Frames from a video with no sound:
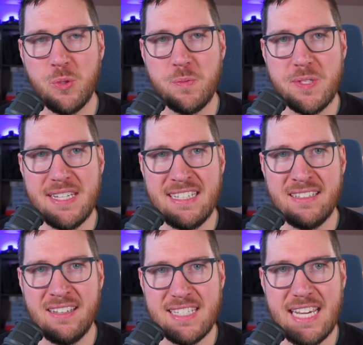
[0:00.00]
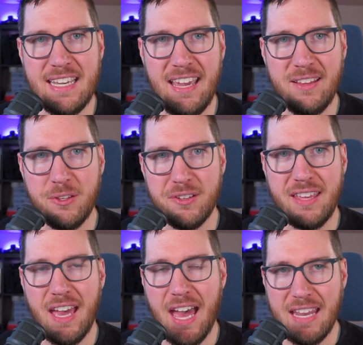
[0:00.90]
Obsidian and take a look
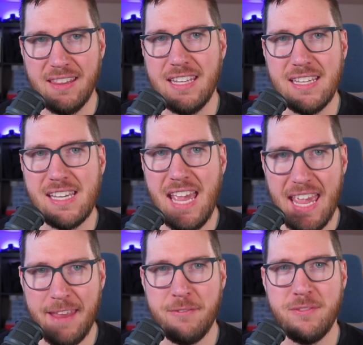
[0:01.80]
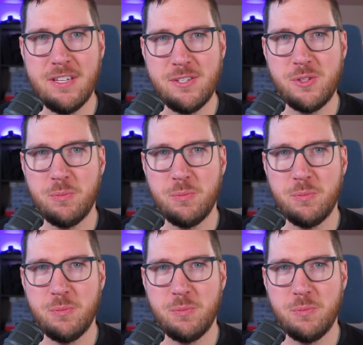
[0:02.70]
at the Canvas